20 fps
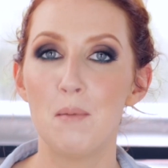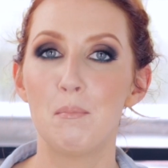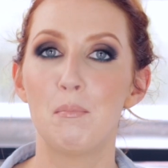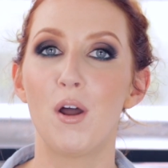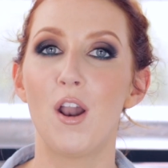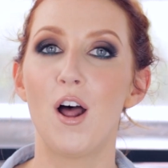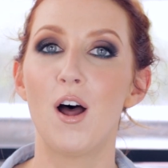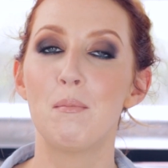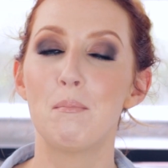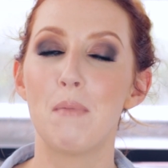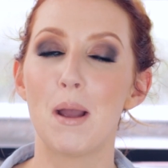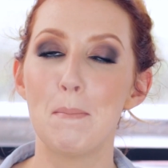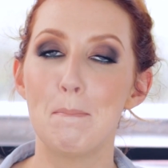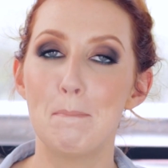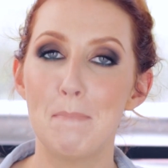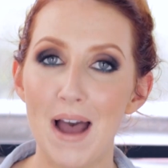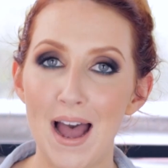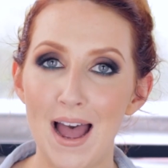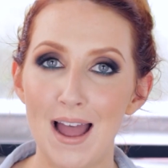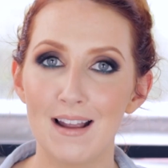But on my
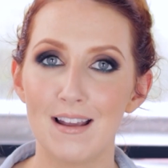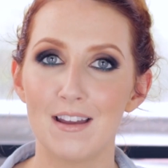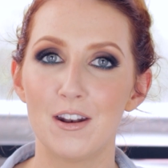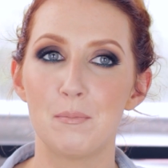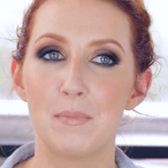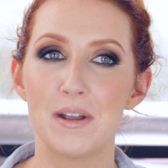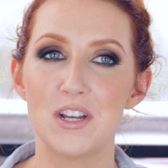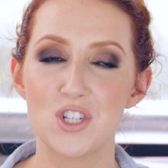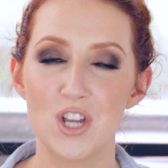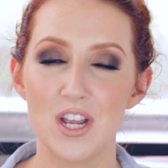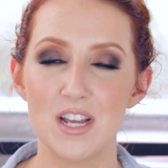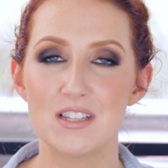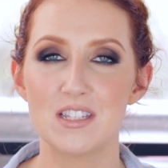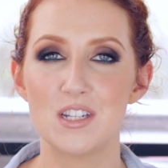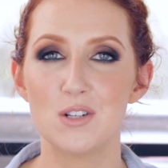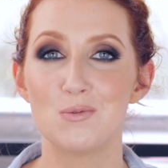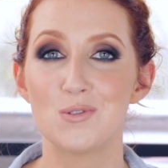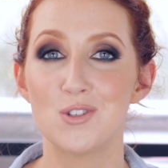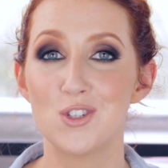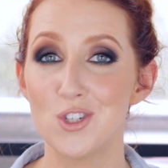back and on my
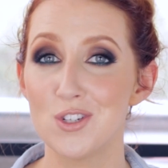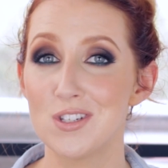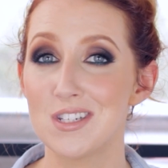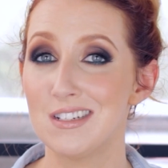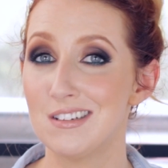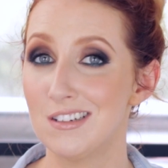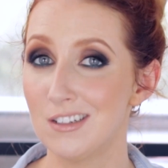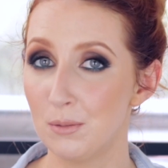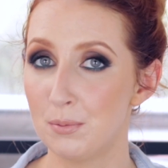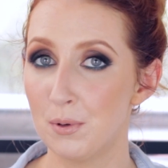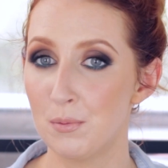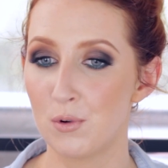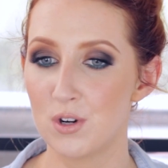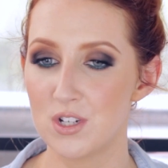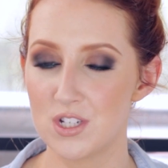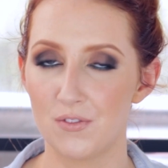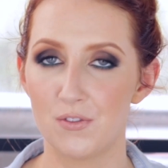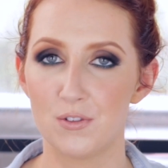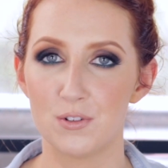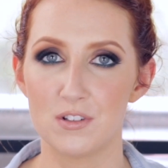chest, it was just a little bit more
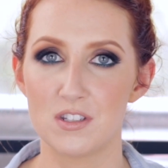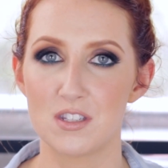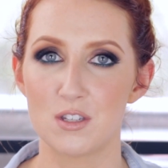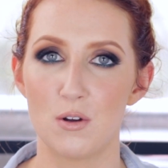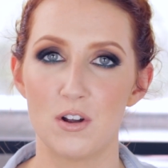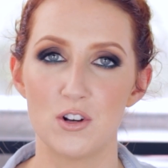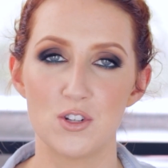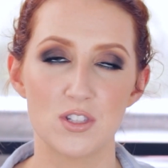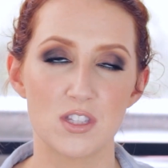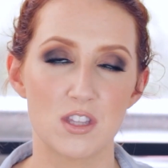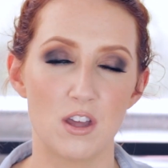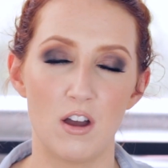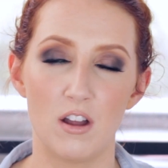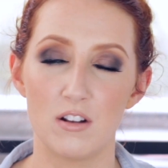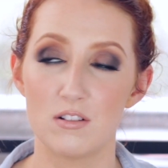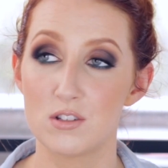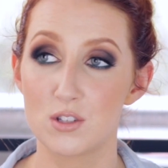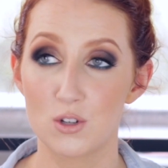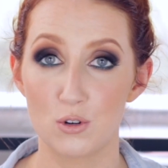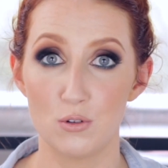difficult. So I just
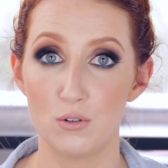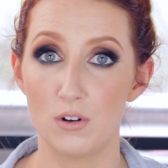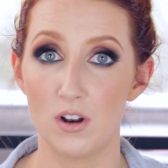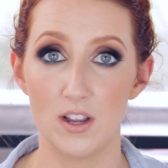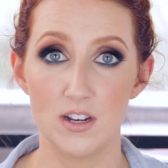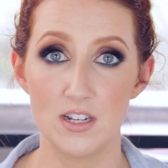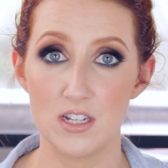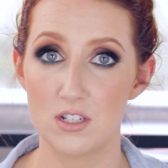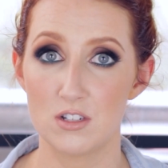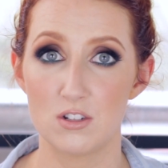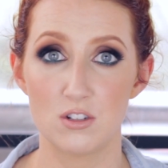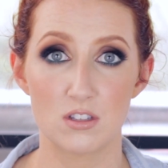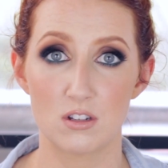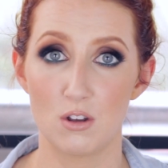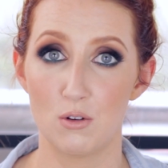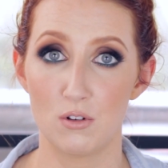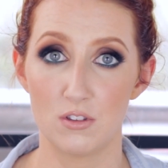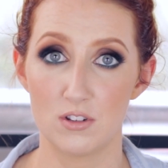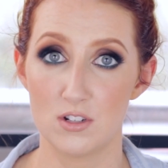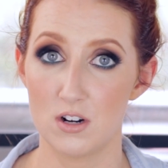thought, screw it, I need to just
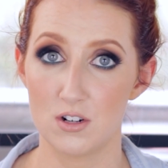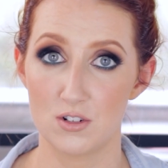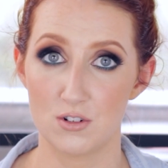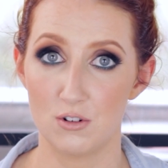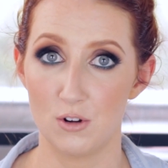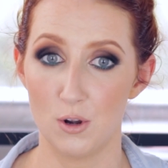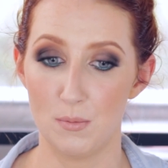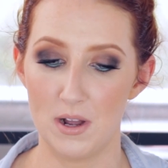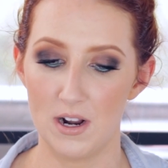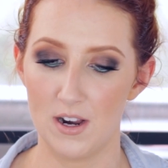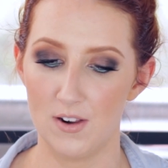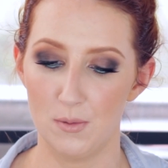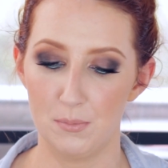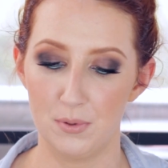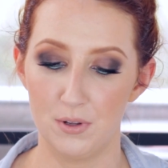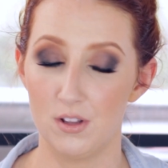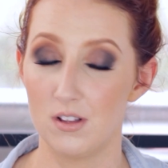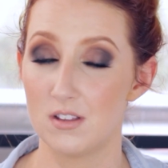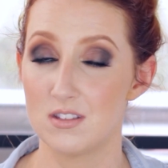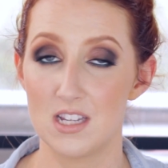go to the doctor and go back on the
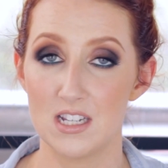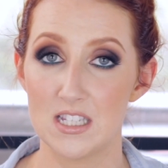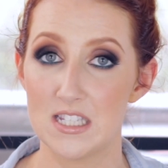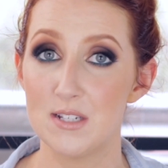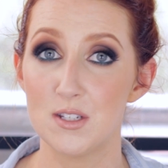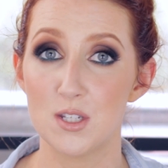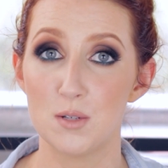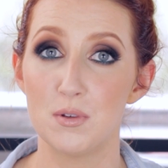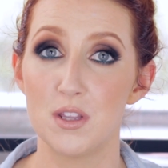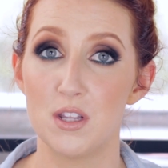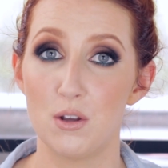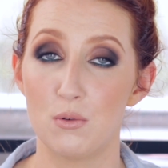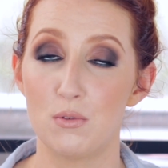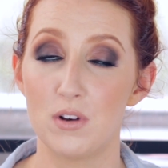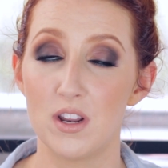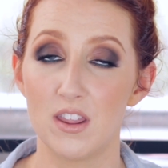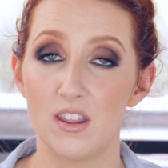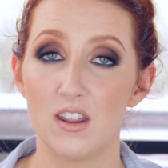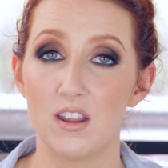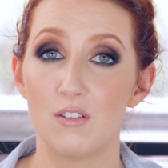pill, because that seems to be the
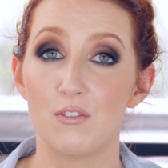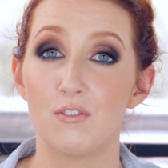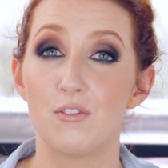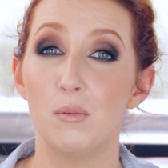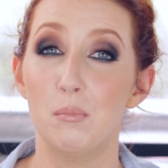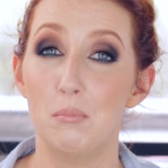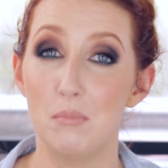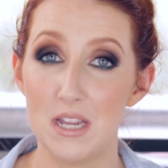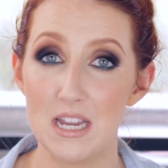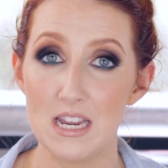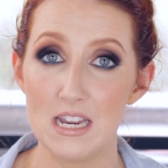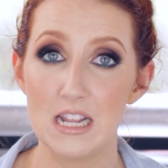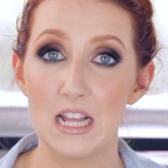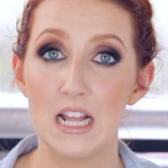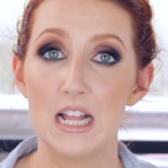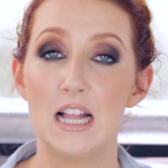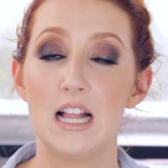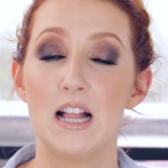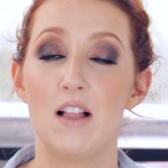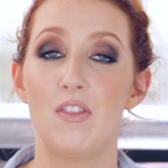only thing for me
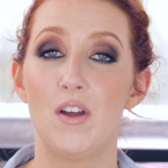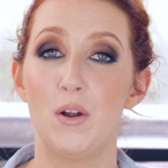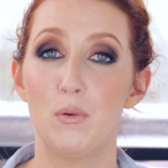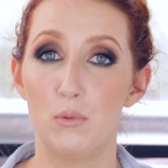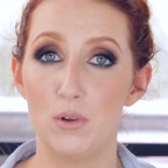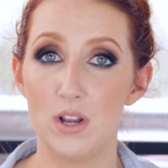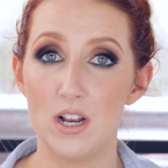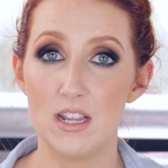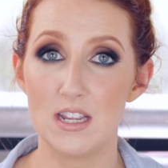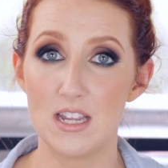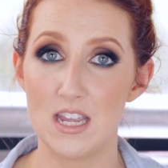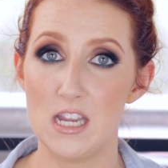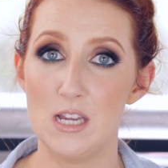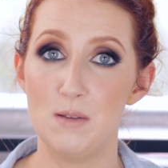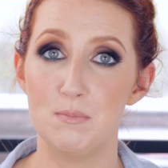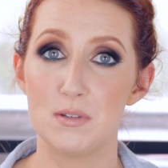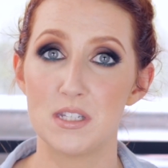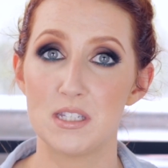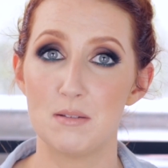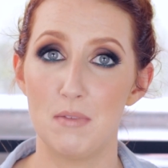that really
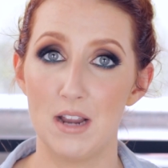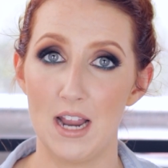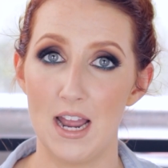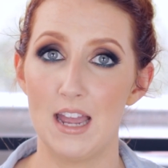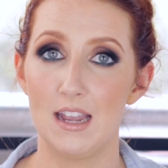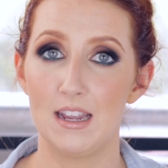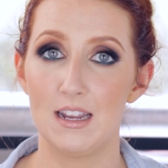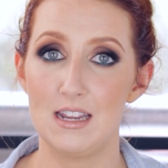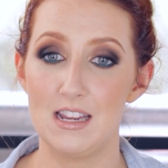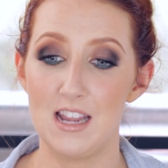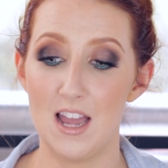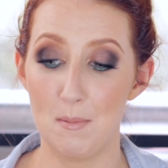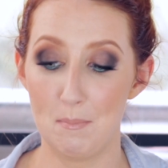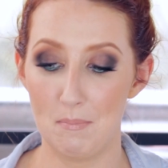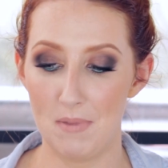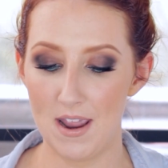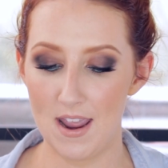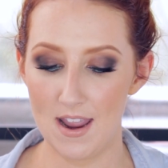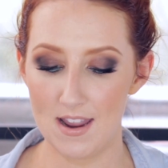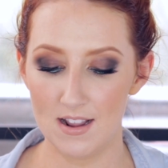keeps my acne at
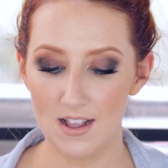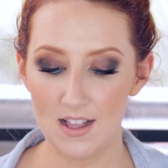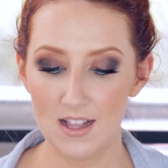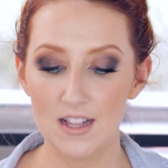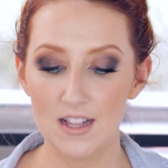bay.